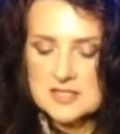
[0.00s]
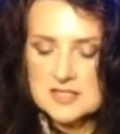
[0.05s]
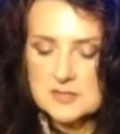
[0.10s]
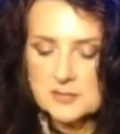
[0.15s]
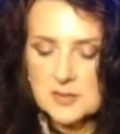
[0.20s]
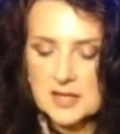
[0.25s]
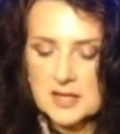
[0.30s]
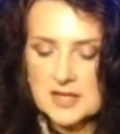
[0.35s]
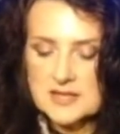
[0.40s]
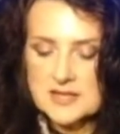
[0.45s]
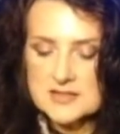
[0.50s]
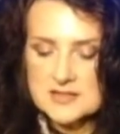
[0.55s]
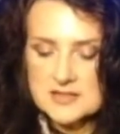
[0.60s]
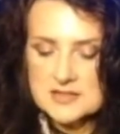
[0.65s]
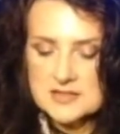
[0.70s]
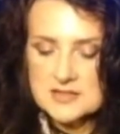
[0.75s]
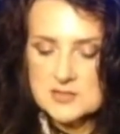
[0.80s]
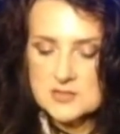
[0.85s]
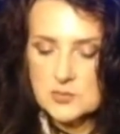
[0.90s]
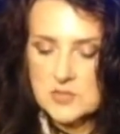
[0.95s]
in
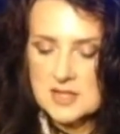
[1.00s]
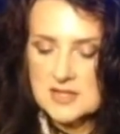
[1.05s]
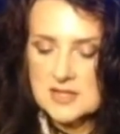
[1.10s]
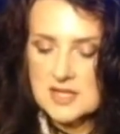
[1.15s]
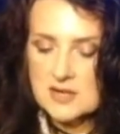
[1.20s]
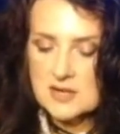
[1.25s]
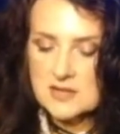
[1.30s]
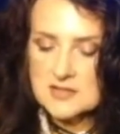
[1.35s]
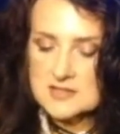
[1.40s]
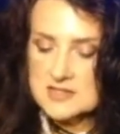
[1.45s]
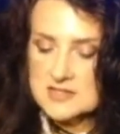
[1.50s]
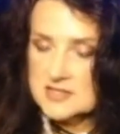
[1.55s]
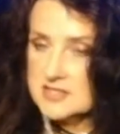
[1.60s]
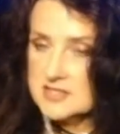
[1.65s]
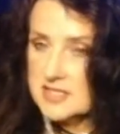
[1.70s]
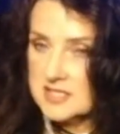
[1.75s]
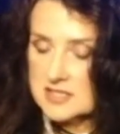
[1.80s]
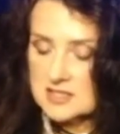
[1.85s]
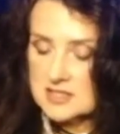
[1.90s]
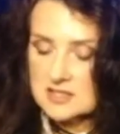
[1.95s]
places where there are
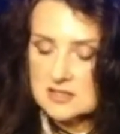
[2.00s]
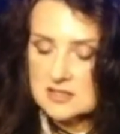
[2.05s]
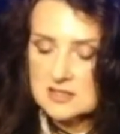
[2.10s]
sick